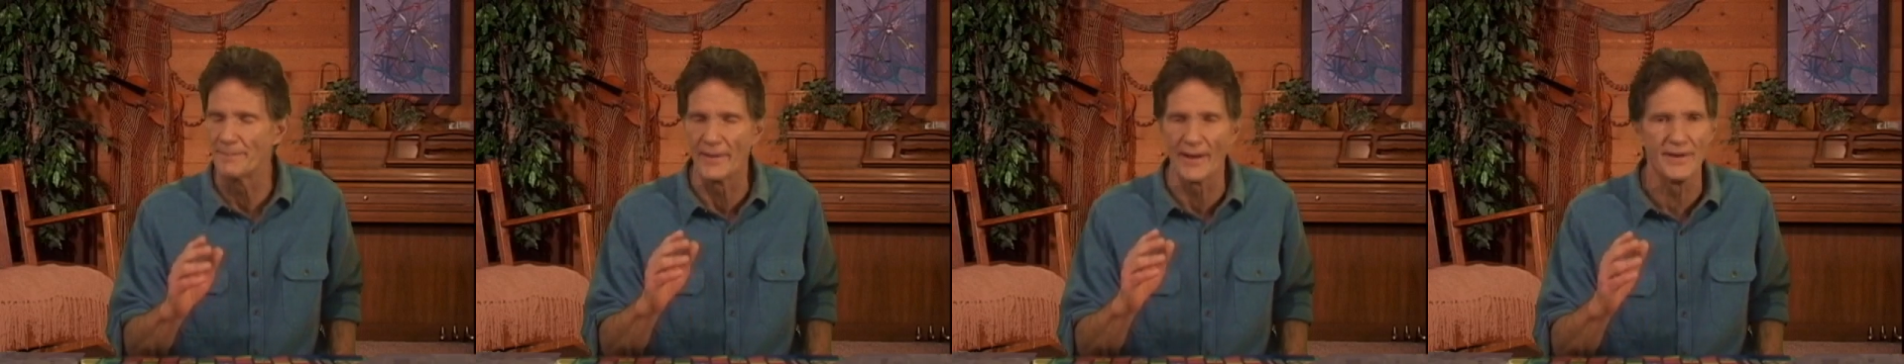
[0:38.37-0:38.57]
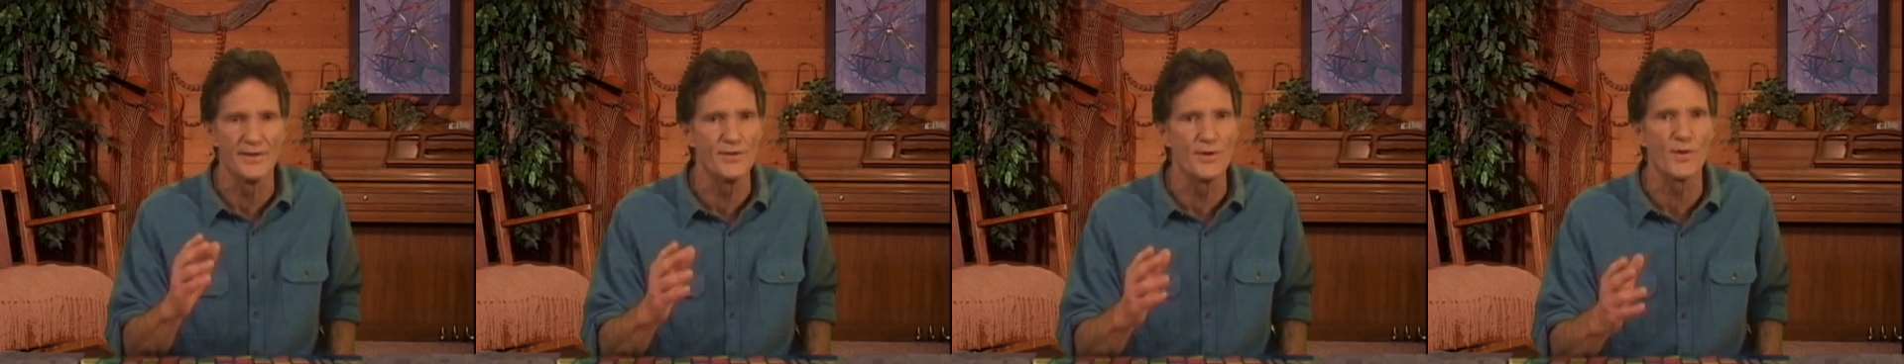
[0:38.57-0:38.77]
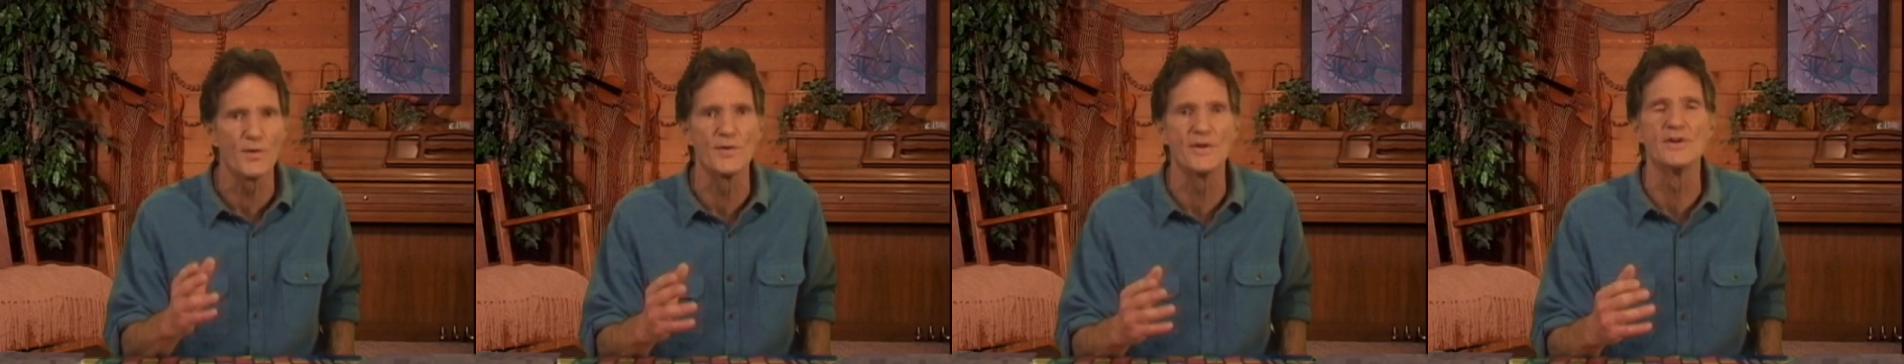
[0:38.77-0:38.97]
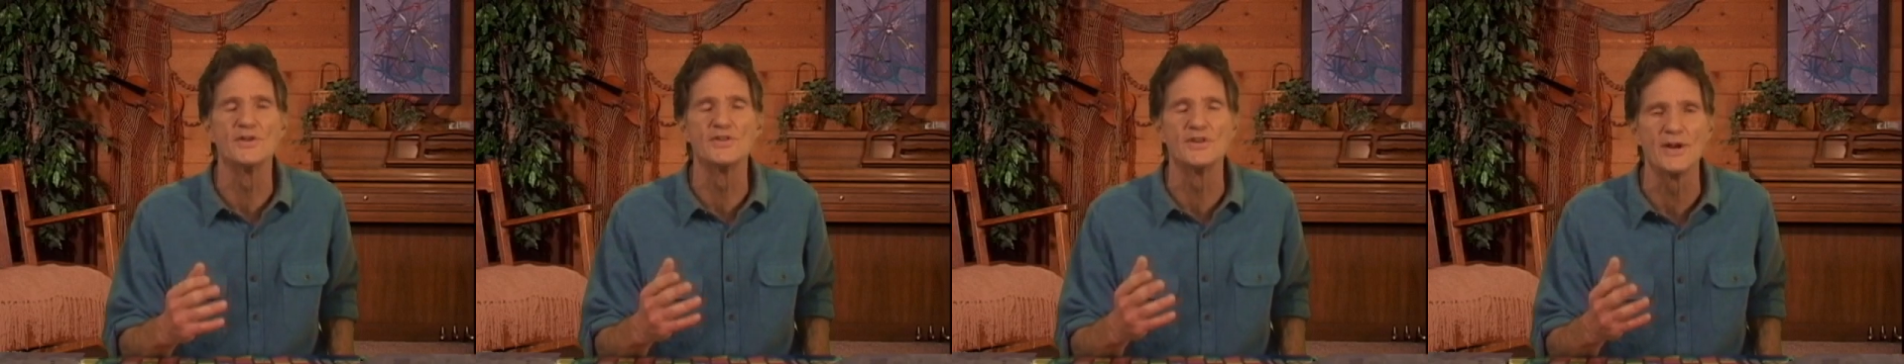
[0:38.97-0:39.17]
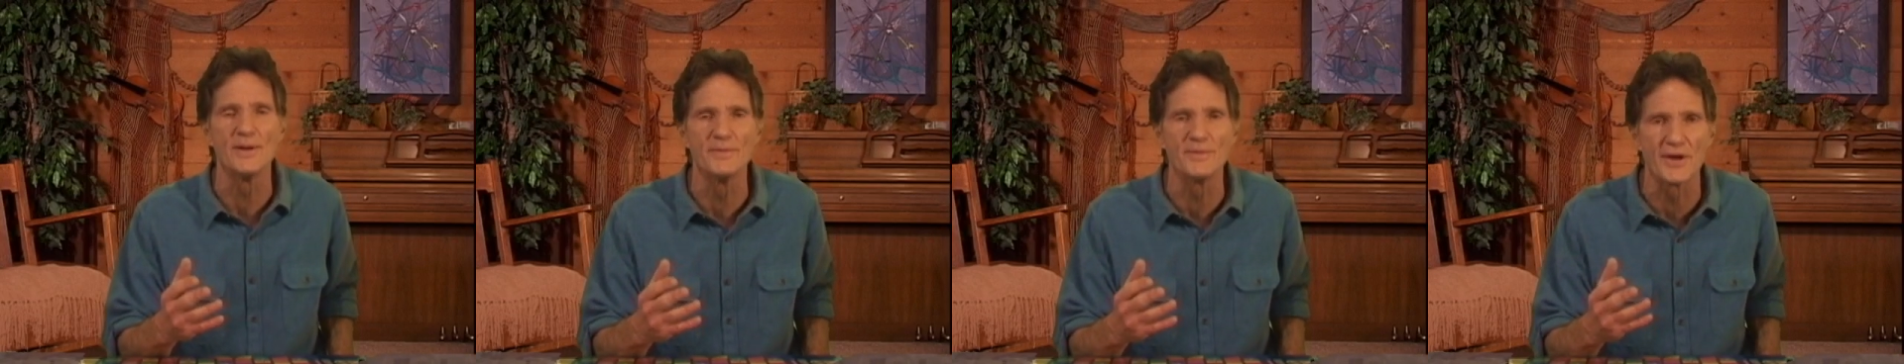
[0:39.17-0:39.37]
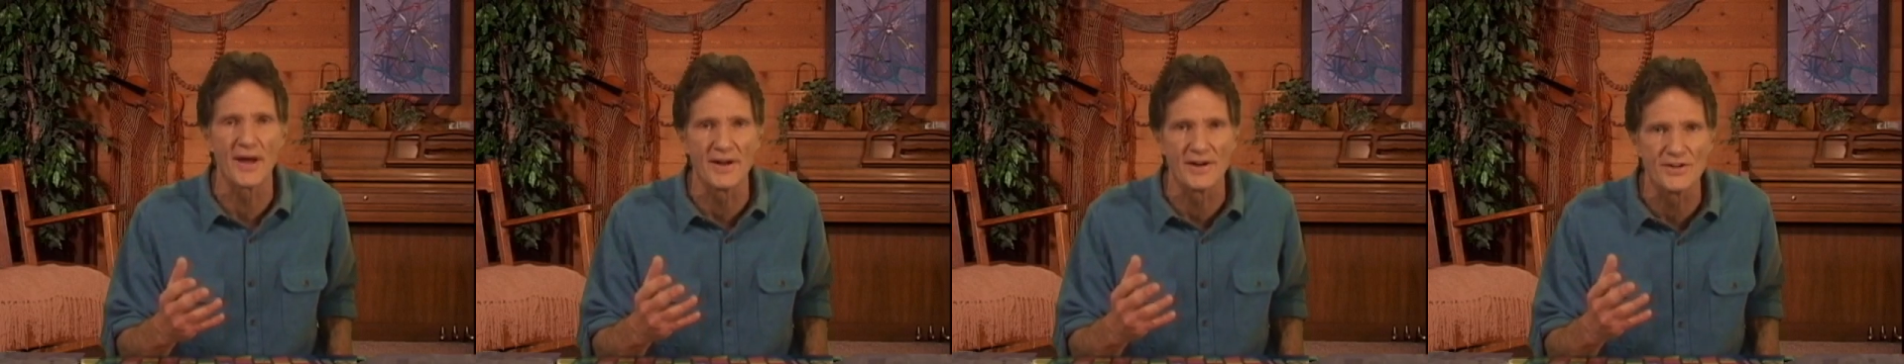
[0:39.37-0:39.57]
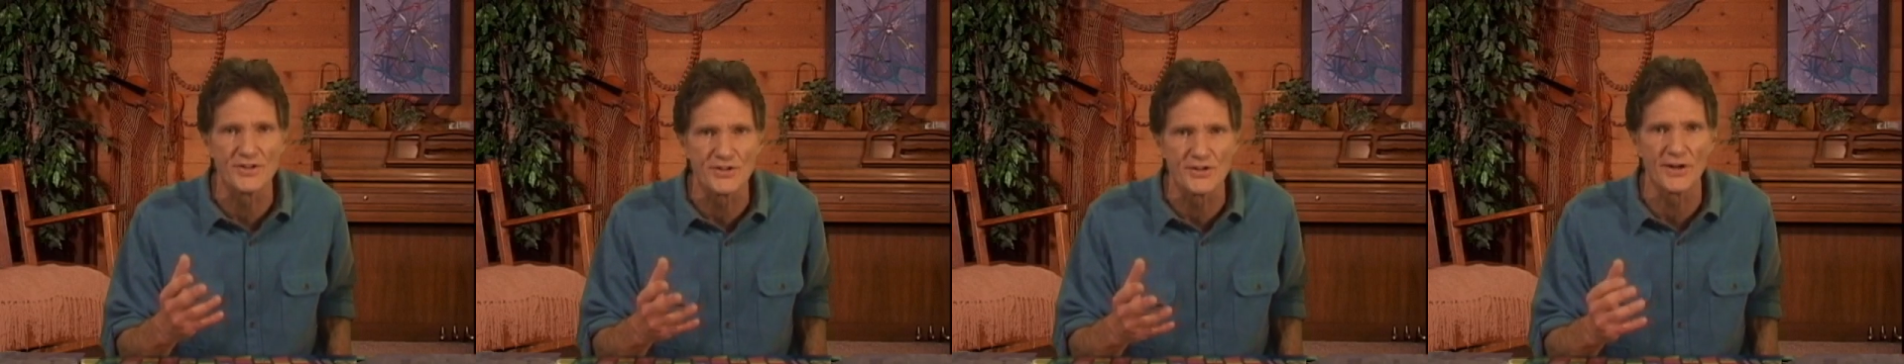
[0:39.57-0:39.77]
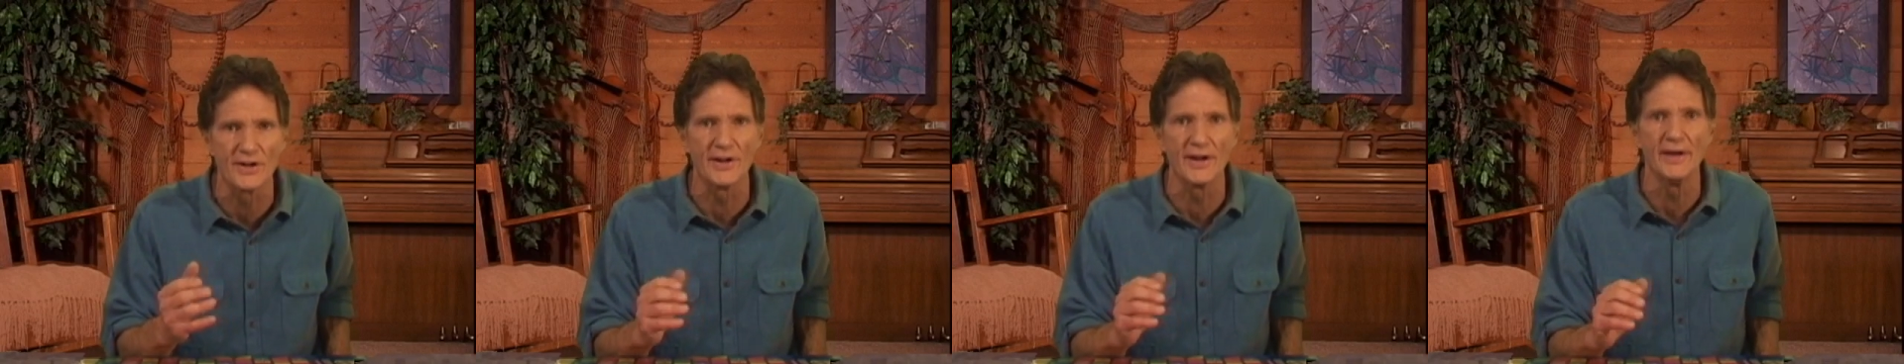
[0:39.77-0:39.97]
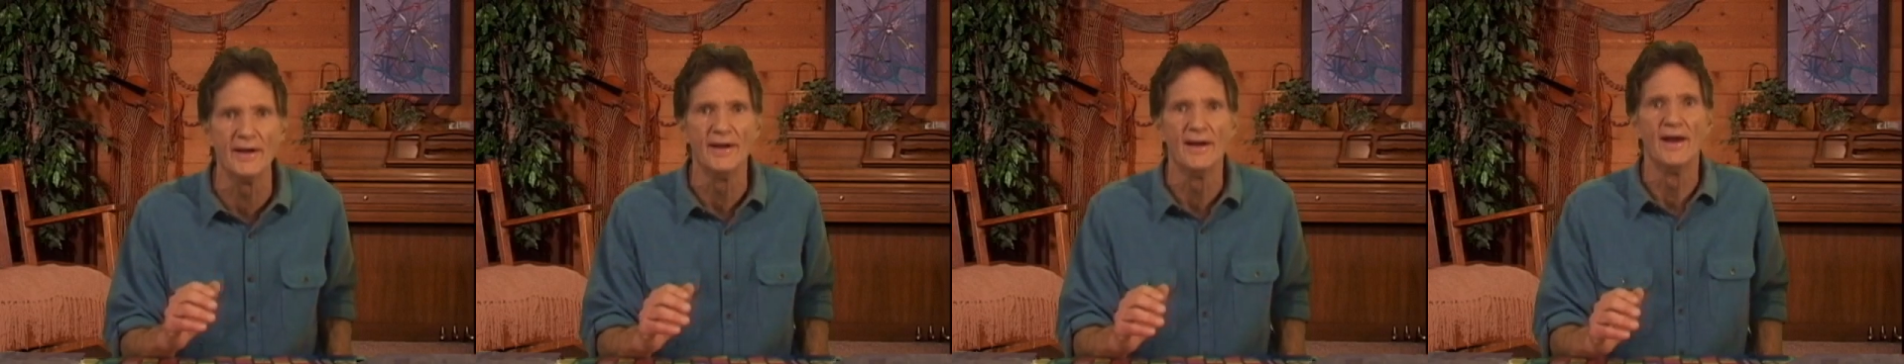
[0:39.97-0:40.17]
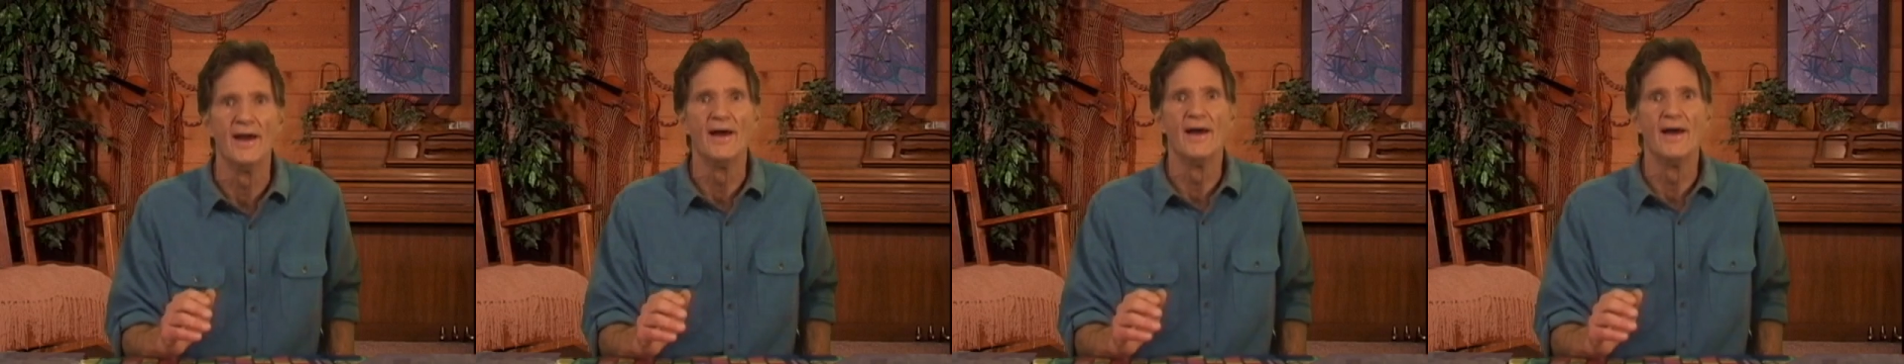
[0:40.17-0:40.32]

I know this seems kind of silly.